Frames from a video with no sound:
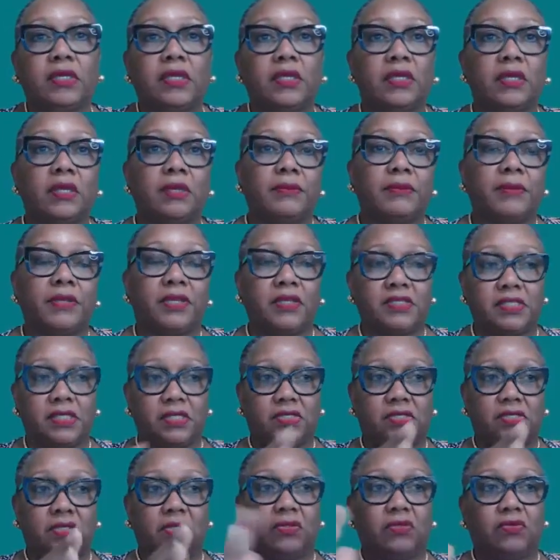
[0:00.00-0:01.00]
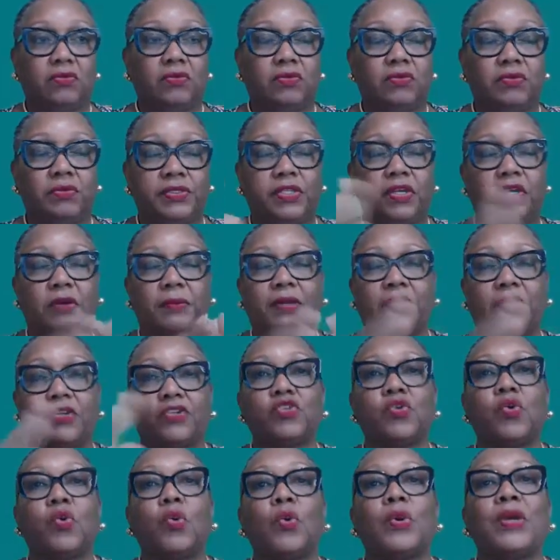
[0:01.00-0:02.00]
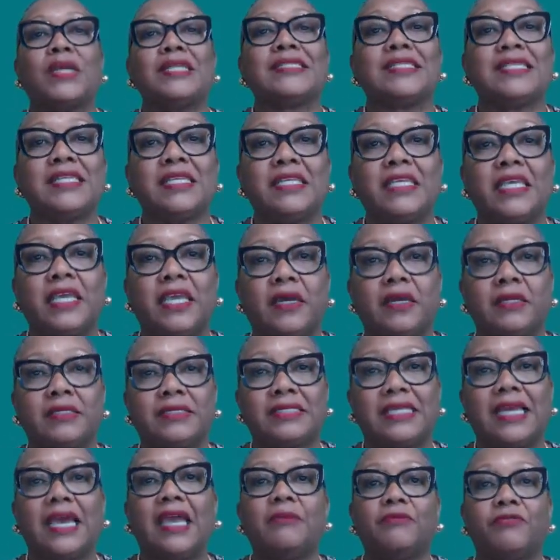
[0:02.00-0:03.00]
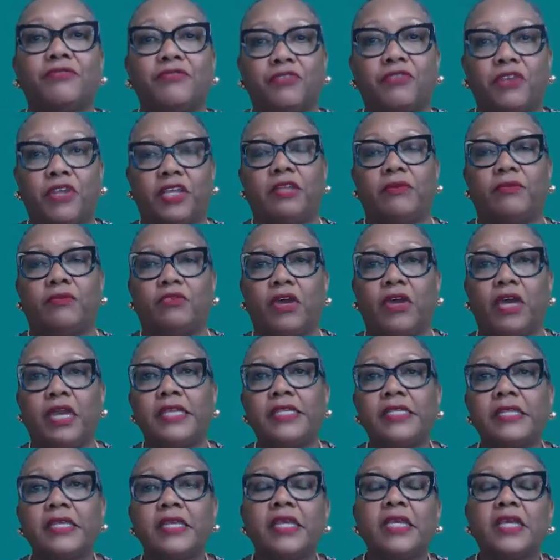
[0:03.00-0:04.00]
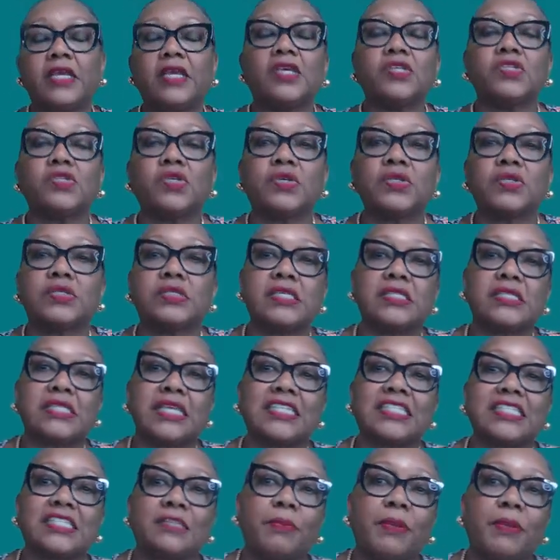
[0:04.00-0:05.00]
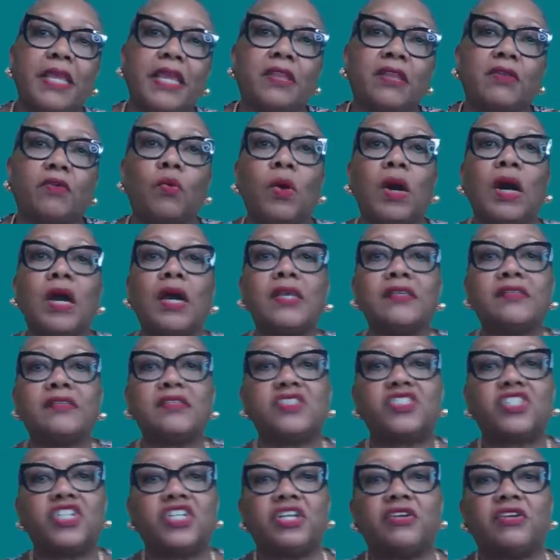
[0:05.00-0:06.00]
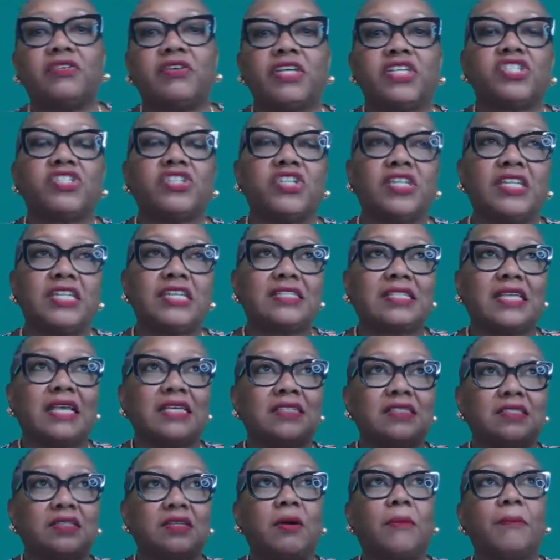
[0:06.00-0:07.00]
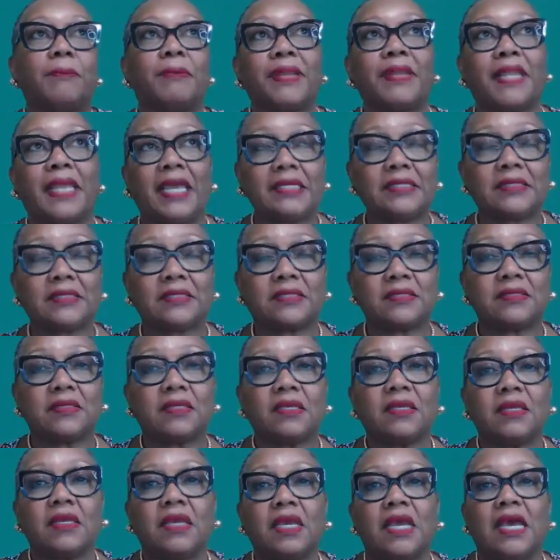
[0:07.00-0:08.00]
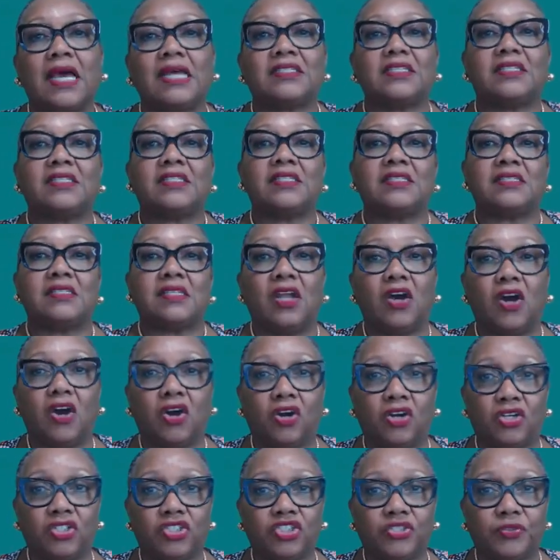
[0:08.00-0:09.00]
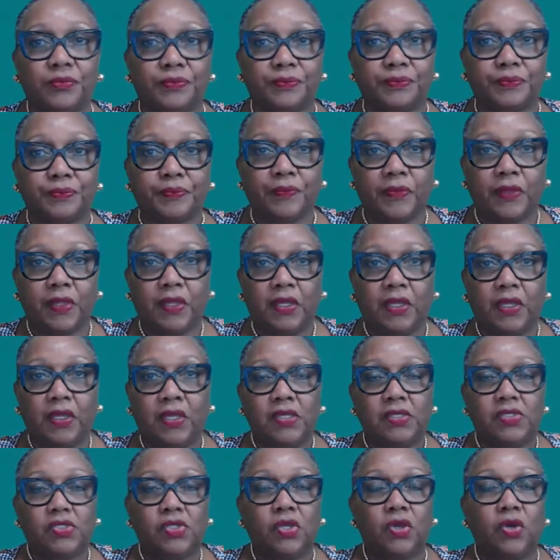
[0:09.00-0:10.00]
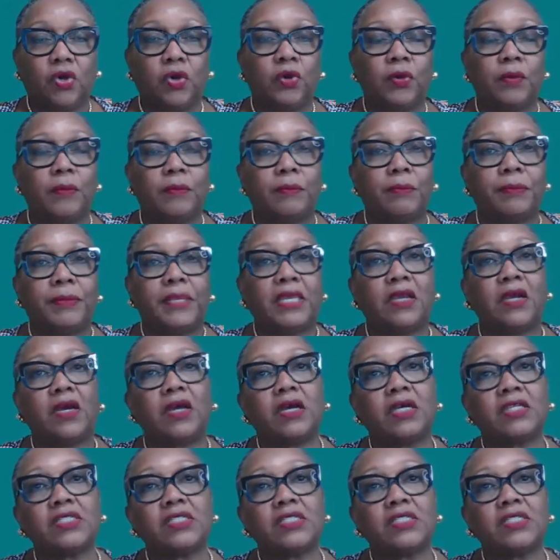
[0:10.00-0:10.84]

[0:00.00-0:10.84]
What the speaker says: because we talk about a 20-year time frame, right? So this explains why this generation is as complex as it is large. So because